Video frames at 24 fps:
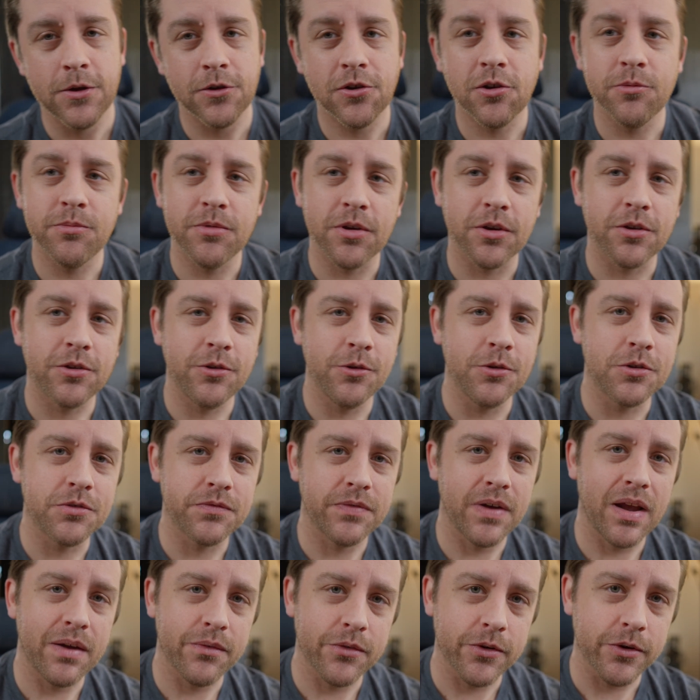do me a huge
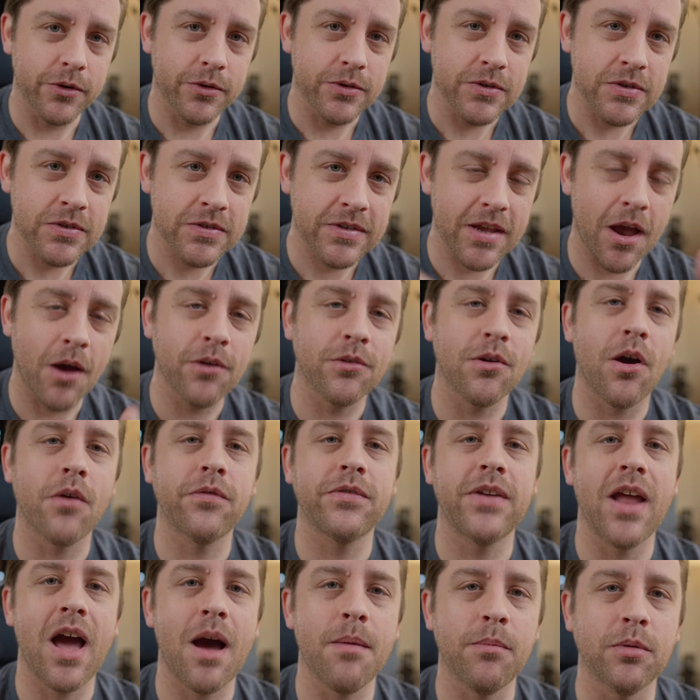favor, sound
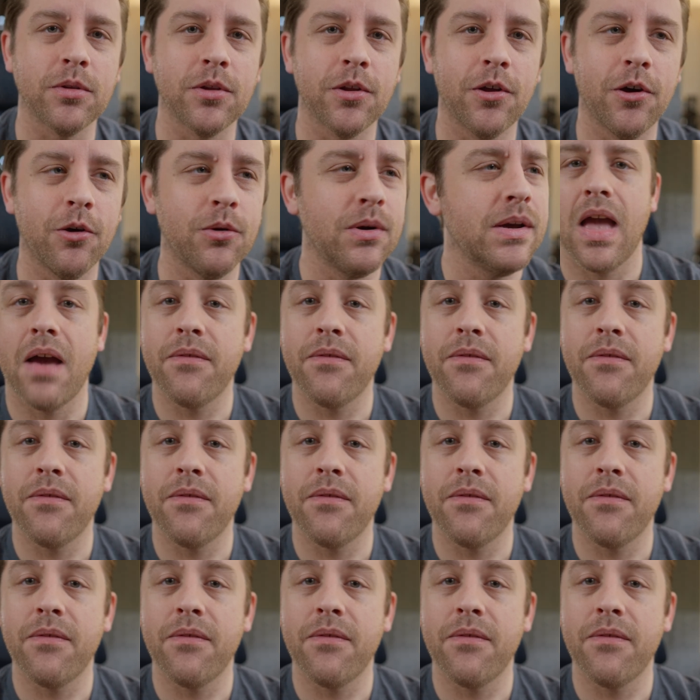off down below.